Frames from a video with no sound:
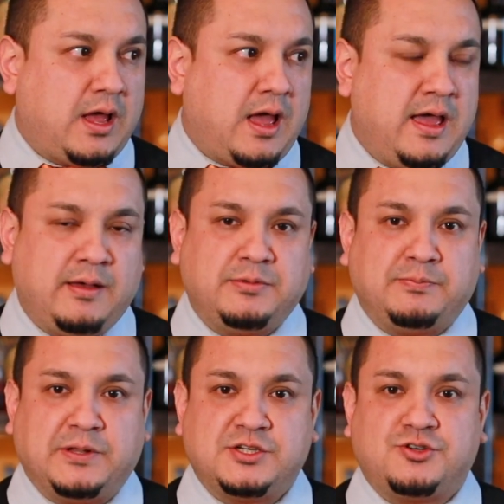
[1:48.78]
I have the
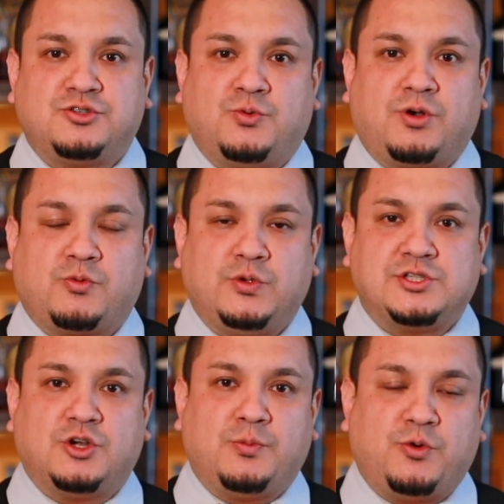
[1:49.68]
pleasure to work with
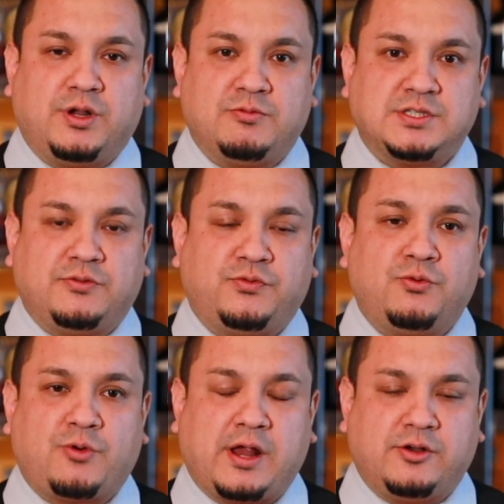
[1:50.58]
Tom when I was a
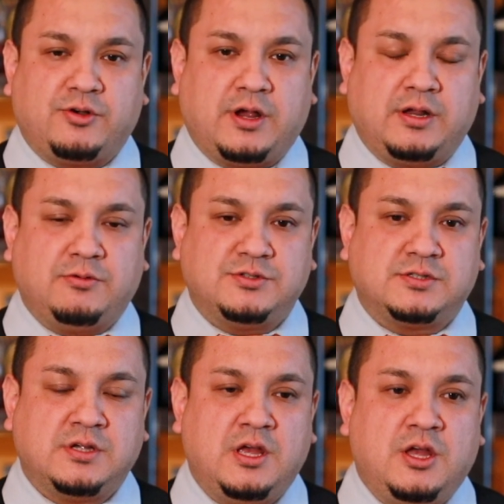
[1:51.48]
full runner and I
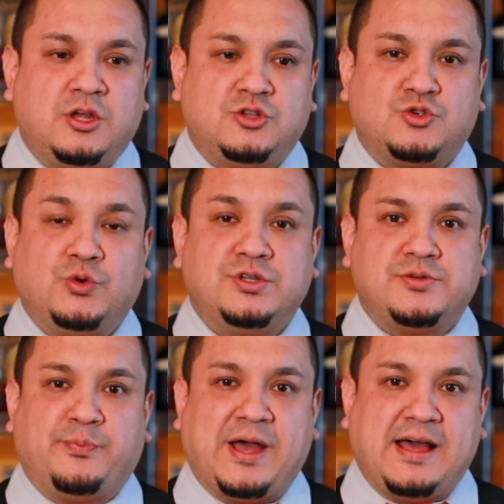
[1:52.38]
was doing
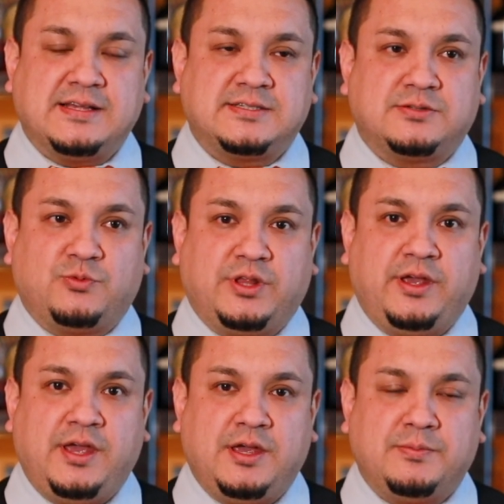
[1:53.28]
the pass with
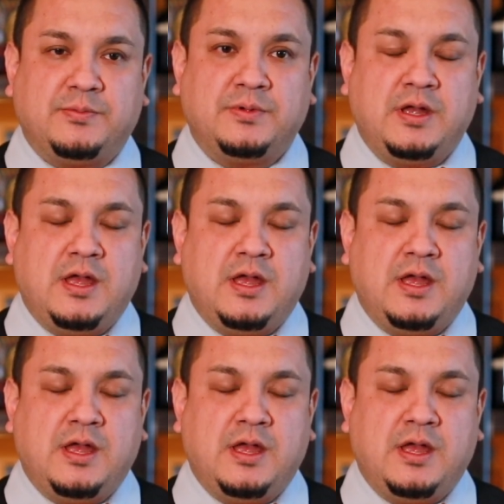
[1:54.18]
him.